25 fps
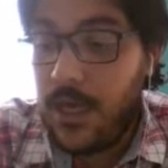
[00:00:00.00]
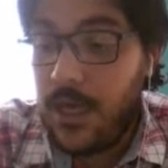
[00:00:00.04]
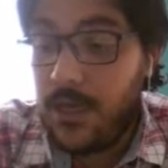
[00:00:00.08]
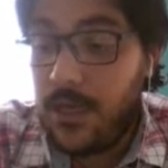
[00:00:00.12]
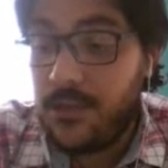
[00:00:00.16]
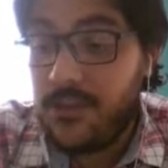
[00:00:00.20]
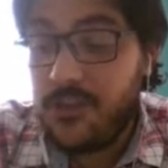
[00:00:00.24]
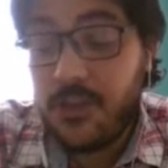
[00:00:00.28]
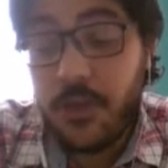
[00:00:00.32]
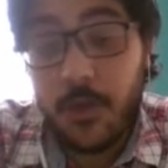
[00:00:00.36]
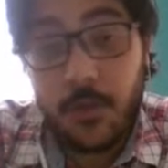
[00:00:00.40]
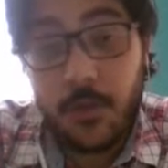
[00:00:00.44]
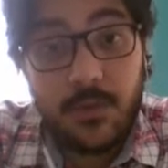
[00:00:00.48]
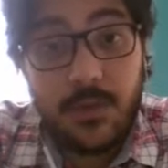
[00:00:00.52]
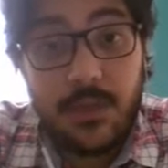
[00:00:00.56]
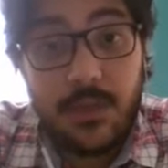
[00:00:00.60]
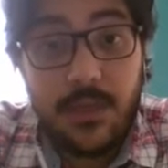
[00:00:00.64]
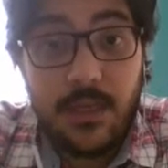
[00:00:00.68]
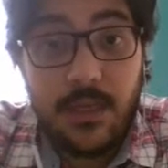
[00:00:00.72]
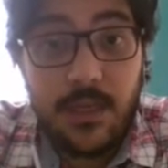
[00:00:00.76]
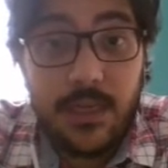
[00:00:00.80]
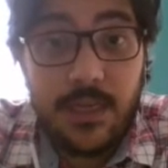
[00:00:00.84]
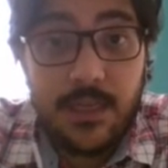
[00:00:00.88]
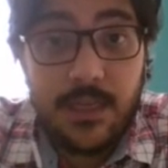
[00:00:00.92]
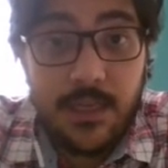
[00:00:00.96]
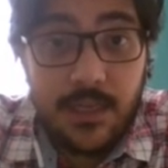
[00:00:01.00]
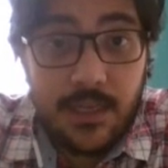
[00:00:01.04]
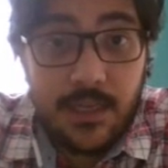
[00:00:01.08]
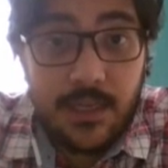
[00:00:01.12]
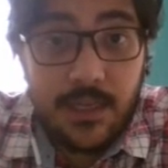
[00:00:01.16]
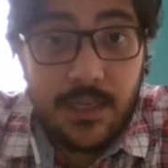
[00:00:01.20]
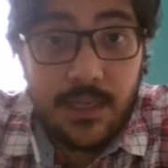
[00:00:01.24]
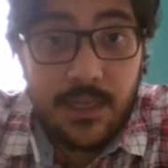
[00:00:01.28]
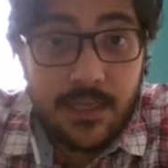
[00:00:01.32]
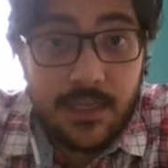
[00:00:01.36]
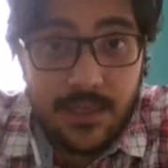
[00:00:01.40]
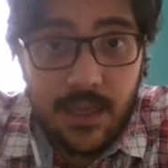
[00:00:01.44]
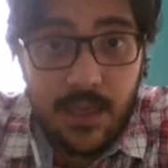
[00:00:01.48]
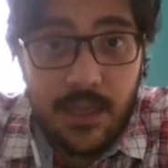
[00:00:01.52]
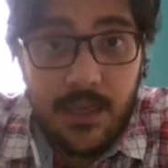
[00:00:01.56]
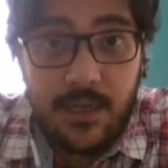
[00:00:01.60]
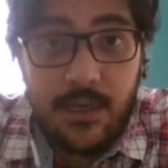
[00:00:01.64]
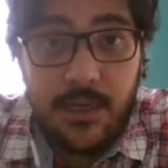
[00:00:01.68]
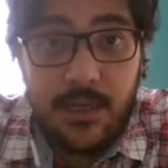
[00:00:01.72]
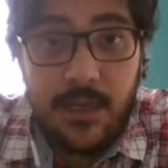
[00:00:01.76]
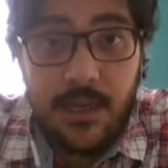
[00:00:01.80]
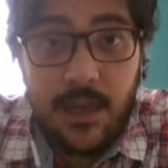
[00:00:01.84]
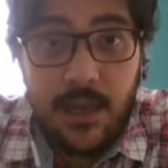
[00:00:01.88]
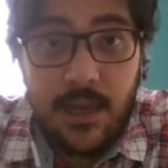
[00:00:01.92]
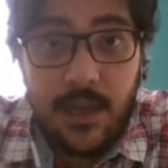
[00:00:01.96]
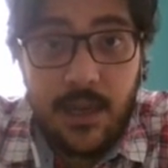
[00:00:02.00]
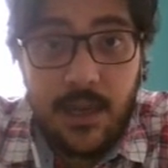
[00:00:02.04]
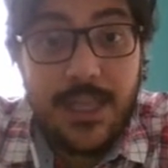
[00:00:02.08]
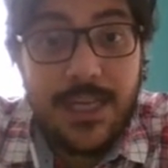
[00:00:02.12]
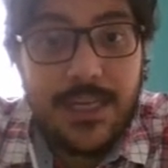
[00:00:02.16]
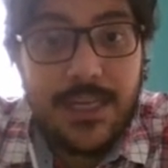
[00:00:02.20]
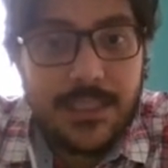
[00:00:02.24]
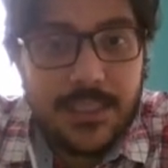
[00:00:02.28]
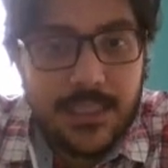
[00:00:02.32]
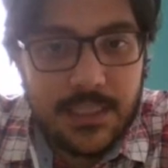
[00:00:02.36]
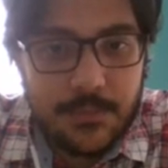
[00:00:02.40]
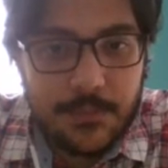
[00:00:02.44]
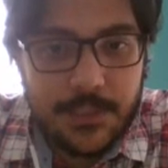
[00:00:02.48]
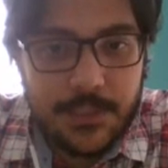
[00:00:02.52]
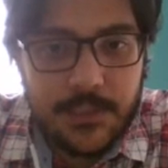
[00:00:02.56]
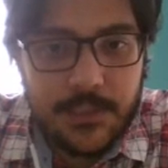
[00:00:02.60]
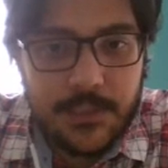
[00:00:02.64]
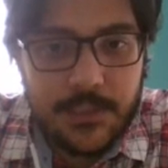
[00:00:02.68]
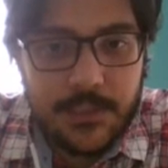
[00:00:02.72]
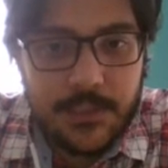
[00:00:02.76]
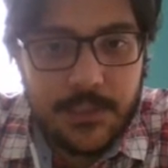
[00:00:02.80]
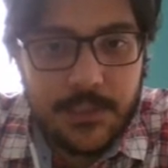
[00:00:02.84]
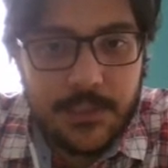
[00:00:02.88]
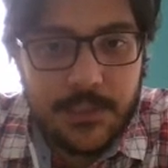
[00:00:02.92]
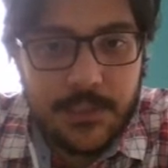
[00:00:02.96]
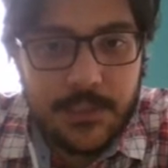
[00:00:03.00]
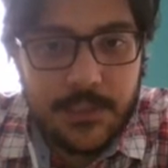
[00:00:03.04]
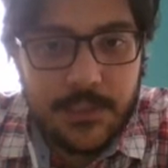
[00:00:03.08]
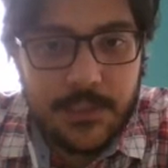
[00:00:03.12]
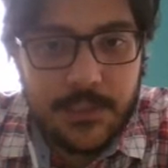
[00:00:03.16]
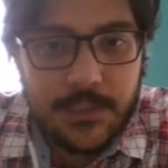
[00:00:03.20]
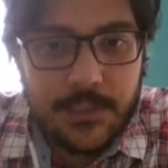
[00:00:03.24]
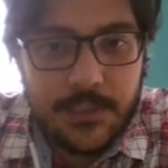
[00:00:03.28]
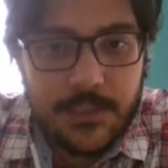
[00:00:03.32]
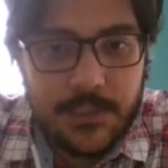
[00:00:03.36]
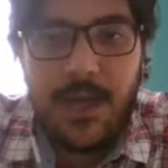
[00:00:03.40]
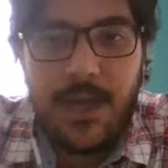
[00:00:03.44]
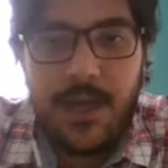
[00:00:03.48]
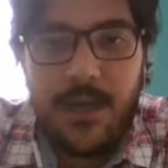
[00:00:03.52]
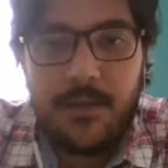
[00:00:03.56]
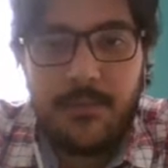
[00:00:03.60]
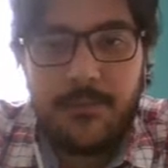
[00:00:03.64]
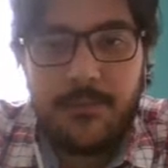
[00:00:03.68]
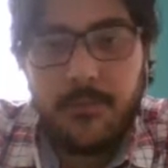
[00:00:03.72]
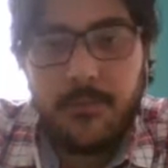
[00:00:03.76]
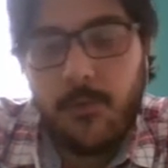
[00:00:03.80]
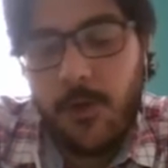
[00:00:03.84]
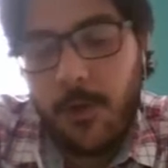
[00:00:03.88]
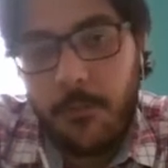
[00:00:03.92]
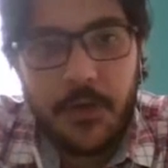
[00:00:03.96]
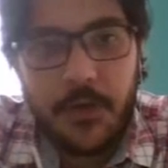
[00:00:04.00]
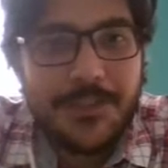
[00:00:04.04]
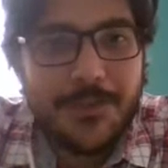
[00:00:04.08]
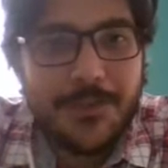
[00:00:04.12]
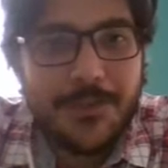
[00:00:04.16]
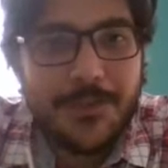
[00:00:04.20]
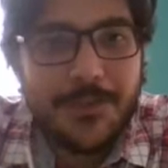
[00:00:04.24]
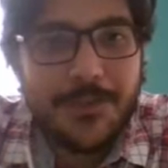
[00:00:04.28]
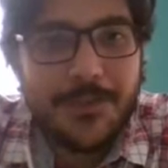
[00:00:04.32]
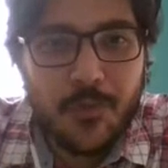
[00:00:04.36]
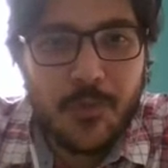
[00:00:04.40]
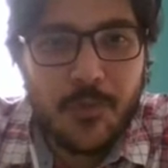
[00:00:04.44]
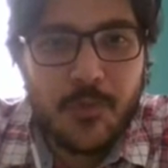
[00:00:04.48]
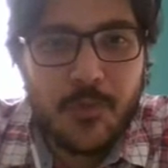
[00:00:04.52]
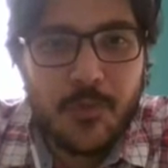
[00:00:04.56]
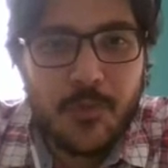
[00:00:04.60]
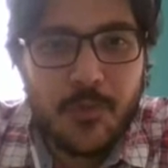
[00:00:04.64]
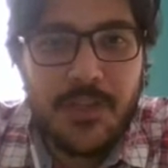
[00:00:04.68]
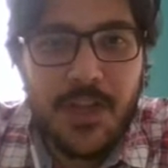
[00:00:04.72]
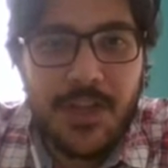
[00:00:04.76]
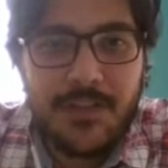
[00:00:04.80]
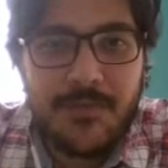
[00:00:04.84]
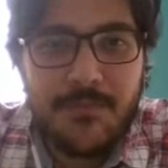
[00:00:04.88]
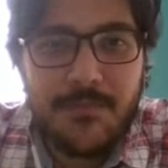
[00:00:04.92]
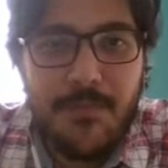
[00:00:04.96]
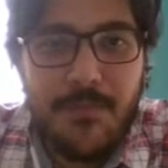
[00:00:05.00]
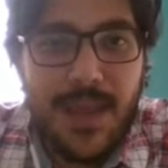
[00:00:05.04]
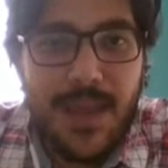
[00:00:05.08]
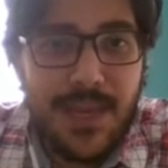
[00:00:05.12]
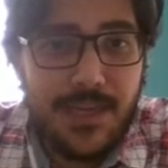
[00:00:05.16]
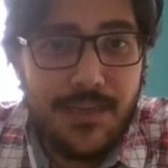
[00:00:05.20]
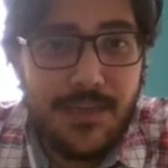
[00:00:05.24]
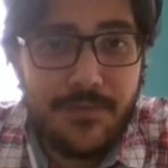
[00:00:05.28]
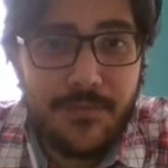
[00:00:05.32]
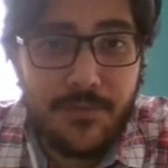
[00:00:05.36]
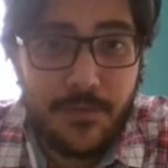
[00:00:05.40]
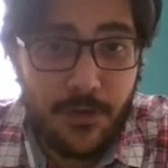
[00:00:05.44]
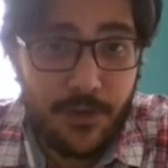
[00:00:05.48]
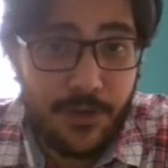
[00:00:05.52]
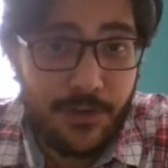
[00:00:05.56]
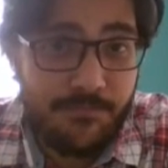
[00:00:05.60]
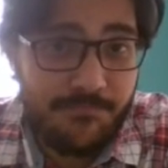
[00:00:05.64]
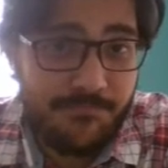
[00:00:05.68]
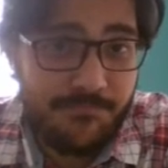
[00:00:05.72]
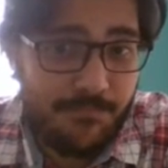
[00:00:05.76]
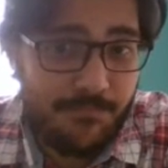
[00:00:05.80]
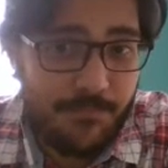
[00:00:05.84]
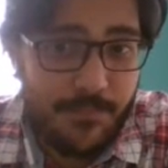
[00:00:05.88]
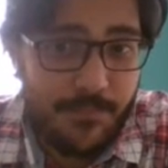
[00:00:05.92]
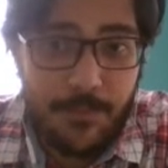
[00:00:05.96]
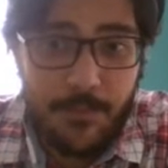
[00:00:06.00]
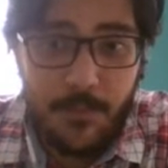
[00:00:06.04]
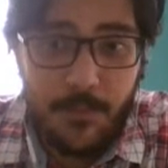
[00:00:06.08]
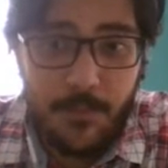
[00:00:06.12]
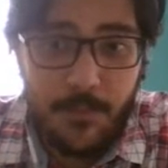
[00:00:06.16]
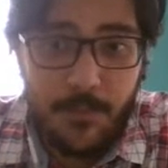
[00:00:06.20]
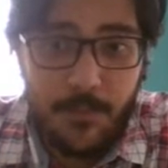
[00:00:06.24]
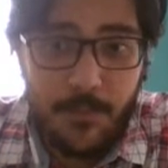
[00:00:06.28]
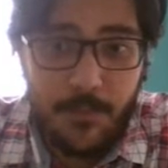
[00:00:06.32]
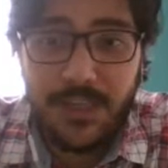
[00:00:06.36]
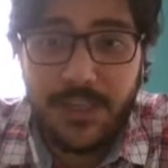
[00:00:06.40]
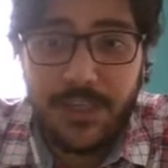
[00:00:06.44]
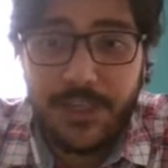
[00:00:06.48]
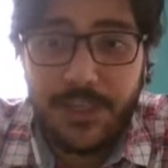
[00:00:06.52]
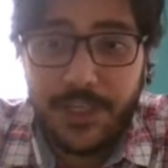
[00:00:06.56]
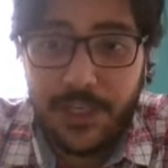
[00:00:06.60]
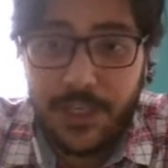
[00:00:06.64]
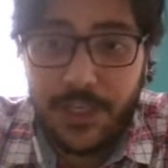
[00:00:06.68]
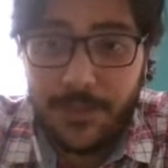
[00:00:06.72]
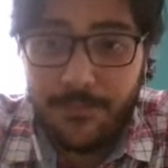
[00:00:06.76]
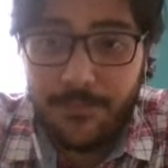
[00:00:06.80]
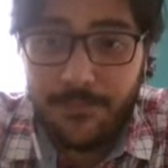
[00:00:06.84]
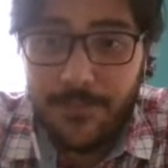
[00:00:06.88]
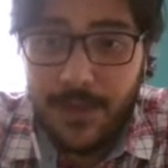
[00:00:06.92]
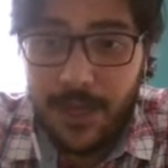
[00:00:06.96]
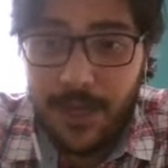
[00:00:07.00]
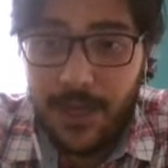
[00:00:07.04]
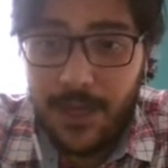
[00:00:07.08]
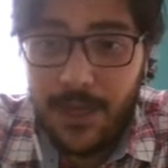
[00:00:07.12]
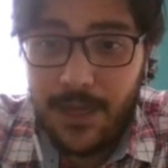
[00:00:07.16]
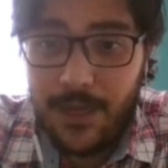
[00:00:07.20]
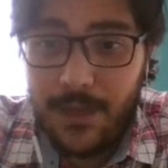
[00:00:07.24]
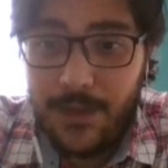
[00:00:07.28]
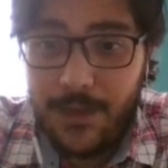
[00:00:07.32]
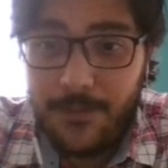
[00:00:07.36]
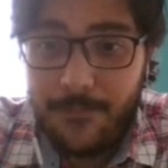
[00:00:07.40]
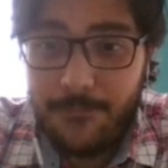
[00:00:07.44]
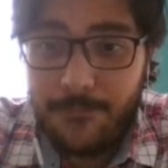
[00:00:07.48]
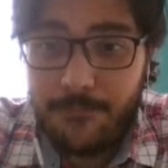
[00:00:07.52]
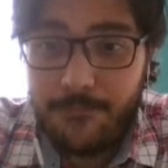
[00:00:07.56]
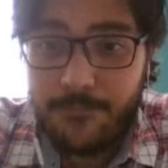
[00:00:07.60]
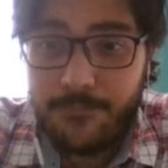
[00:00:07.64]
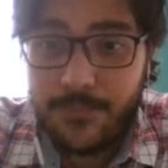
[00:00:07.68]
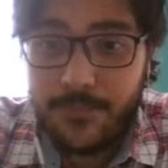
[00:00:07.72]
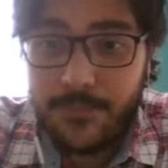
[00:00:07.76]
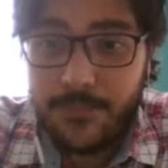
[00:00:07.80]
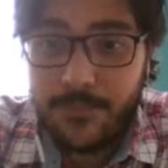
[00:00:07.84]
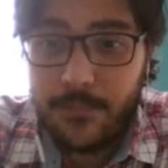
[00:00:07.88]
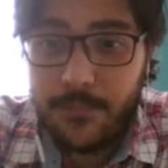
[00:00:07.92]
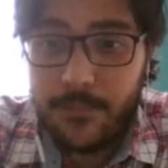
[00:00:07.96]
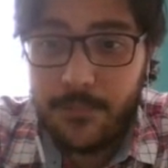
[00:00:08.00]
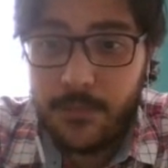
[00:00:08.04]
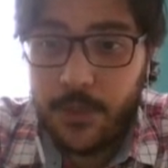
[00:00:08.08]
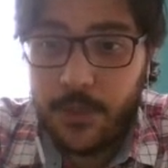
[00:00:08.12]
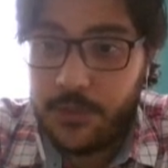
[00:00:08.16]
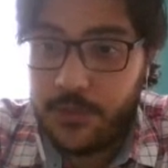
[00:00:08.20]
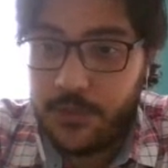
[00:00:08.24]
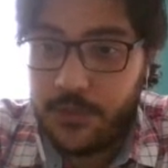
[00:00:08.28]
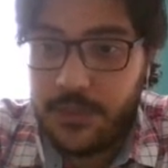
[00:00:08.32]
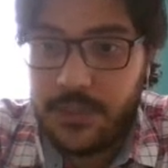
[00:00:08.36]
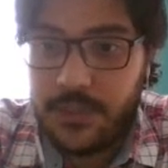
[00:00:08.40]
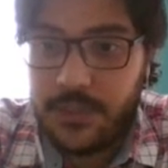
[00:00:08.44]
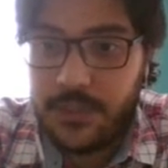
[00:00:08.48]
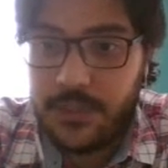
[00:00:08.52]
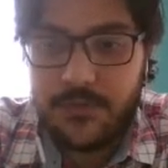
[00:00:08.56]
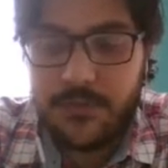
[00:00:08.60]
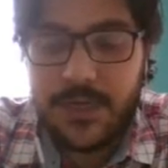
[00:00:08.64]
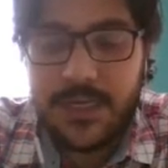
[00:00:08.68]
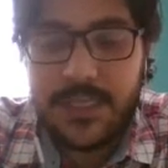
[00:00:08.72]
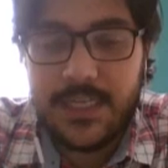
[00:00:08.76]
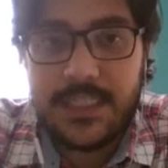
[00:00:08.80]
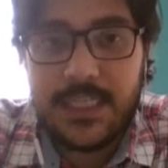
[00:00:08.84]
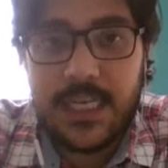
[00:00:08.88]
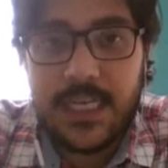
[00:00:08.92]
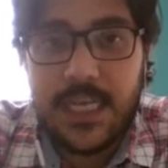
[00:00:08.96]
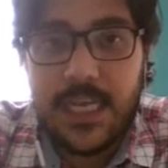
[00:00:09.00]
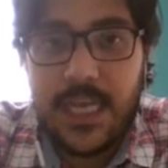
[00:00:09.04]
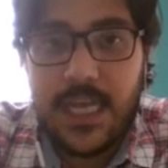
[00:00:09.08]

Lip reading: So it is an authentic material because, Porta dos Fundos was not made for people who are learning Portuguese, right?